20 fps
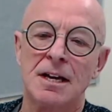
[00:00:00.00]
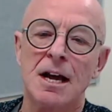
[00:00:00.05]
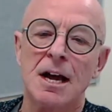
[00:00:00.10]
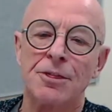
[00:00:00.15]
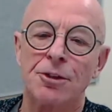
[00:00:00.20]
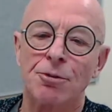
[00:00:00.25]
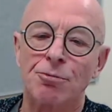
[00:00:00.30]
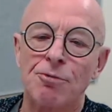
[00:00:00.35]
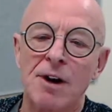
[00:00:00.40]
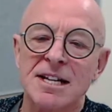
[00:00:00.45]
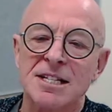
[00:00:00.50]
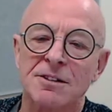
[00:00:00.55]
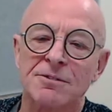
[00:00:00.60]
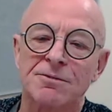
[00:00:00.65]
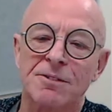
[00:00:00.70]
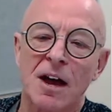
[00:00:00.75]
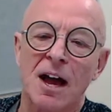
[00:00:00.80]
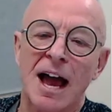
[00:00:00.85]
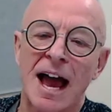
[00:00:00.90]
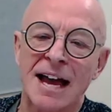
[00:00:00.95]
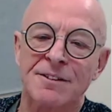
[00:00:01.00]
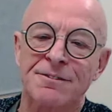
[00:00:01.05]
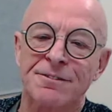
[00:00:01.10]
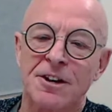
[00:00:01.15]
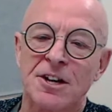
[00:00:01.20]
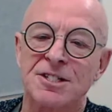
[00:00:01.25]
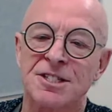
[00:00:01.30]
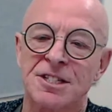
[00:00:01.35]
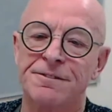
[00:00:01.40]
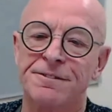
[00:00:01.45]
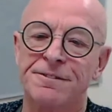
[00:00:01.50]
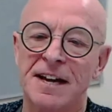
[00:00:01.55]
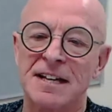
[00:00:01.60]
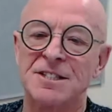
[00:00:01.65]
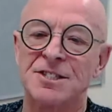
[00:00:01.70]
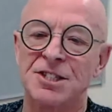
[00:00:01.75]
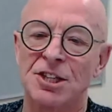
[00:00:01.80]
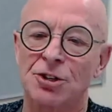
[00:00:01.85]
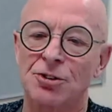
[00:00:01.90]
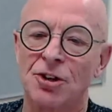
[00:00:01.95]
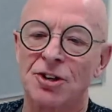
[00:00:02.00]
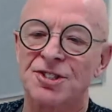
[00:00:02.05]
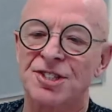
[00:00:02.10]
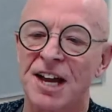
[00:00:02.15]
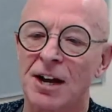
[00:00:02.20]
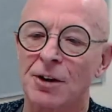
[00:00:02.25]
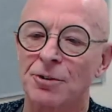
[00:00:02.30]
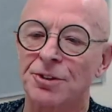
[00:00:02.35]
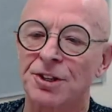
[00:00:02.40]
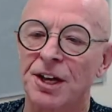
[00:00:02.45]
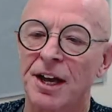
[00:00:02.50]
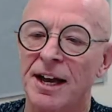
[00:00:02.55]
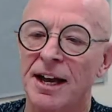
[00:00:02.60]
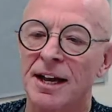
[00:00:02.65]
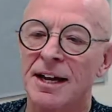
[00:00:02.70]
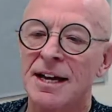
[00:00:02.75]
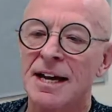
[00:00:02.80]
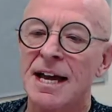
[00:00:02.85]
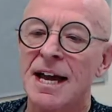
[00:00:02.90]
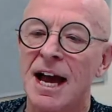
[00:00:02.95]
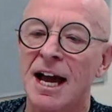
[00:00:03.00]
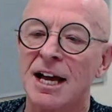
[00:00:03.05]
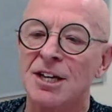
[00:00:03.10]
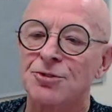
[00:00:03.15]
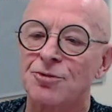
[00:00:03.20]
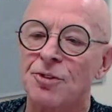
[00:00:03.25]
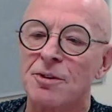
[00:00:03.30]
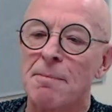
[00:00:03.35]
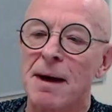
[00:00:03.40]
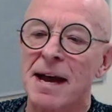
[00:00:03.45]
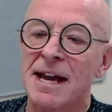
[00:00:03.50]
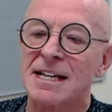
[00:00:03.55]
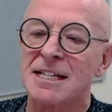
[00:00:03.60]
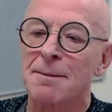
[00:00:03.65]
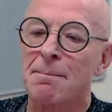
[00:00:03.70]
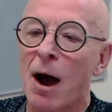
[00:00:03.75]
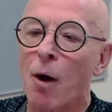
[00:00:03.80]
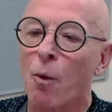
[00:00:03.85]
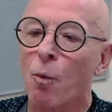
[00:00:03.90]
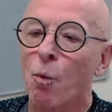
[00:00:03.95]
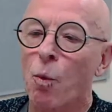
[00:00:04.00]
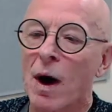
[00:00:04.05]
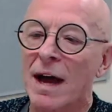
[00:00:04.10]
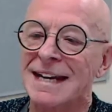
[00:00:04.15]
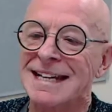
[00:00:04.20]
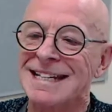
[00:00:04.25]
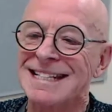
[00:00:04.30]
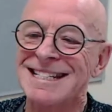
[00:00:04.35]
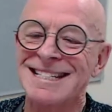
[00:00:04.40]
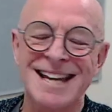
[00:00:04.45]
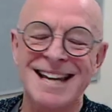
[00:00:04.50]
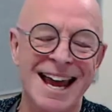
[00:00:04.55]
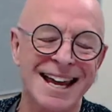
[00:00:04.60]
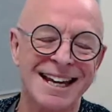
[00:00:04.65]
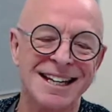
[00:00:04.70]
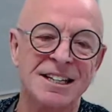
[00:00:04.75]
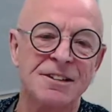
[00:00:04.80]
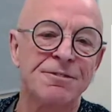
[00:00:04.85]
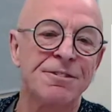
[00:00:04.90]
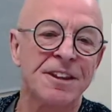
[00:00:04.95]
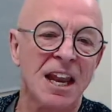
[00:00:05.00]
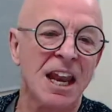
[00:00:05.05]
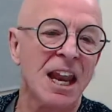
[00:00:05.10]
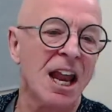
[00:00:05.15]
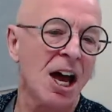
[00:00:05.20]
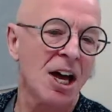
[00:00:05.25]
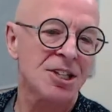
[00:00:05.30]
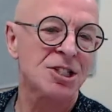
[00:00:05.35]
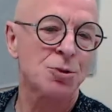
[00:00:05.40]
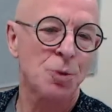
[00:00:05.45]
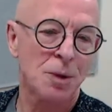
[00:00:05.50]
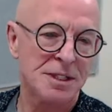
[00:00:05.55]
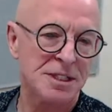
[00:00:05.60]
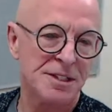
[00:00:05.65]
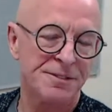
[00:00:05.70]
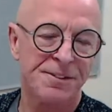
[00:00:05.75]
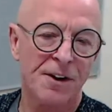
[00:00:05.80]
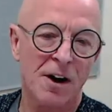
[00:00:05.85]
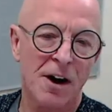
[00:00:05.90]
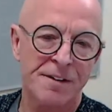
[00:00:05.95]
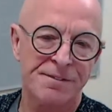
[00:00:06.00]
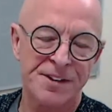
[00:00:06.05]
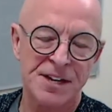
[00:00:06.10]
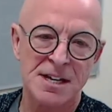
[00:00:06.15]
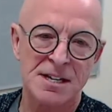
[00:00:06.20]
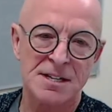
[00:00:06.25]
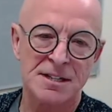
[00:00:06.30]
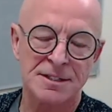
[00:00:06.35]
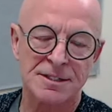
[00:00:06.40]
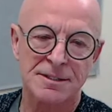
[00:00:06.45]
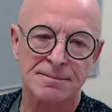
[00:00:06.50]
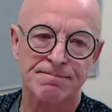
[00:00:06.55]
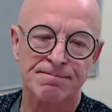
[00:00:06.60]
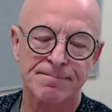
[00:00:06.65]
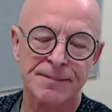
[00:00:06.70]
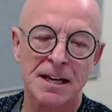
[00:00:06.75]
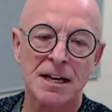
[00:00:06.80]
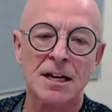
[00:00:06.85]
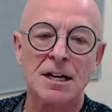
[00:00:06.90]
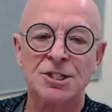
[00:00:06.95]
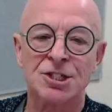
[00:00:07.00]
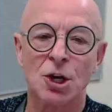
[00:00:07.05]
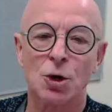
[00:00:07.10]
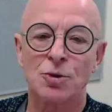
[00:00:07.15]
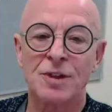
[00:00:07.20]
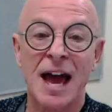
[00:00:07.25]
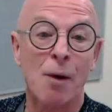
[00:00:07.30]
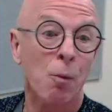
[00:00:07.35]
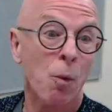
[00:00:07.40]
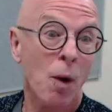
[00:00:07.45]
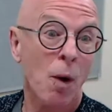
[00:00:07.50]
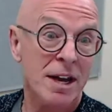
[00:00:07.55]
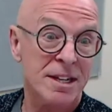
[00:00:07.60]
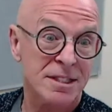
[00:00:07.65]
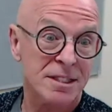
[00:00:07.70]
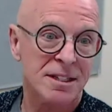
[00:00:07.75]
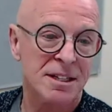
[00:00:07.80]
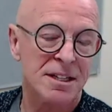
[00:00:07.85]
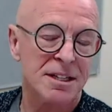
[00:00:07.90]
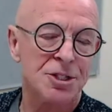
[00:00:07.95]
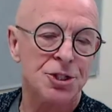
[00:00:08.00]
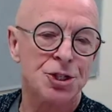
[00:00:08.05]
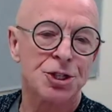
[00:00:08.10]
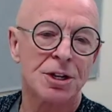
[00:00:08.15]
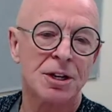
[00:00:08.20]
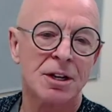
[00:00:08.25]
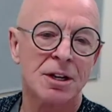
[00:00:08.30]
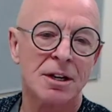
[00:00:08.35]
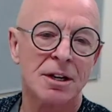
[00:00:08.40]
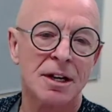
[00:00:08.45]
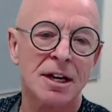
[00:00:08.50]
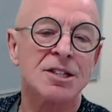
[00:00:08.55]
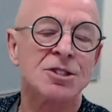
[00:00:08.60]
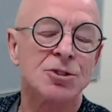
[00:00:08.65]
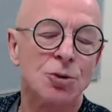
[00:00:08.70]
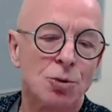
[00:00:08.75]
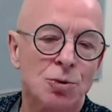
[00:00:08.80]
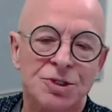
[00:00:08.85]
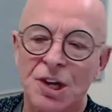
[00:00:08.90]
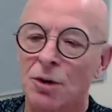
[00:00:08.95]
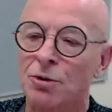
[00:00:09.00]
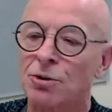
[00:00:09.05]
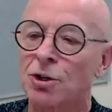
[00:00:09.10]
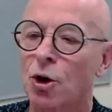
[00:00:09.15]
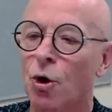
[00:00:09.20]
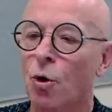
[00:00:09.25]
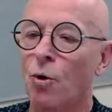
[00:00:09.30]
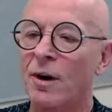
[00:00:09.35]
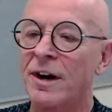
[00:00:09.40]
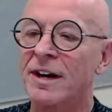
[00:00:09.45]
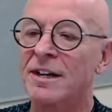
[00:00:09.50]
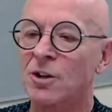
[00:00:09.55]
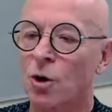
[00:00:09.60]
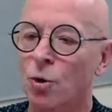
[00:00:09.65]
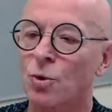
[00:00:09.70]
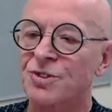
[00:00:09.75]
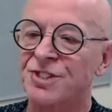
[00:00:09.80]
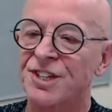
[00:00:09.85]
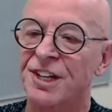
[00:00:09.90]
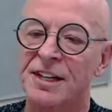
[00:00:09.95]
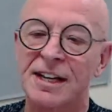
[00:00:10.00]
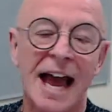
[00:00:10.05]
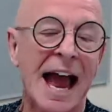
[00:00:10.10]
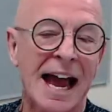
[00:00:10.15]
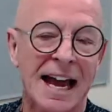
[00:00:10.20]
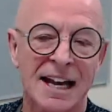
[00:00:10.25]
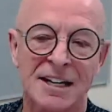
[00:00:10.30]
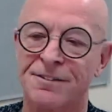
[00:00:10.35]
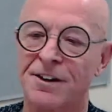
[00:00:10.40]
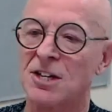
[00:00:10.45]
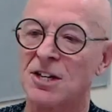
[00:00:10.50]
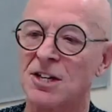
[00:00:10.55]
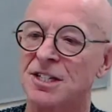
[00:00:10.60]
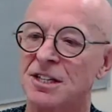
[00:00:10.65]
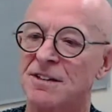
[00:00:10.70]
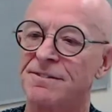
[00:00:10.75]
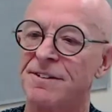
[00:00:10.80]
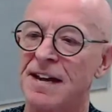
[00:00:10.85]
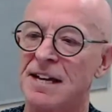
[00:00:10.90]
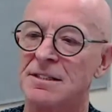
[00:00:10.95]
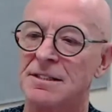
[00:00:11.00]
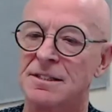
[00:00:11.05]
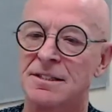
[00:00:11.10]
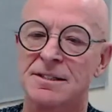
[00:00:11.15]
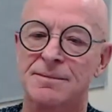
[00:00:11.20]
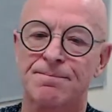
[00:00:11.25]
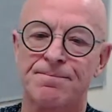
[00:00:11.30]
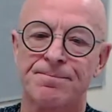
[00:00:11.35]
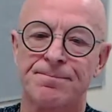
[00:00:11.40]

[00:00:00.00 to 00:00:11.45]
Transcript: The rate of adverse events across healthcare has remained about one in 10 for the last 25 years. So that wastage is also causing adverse events.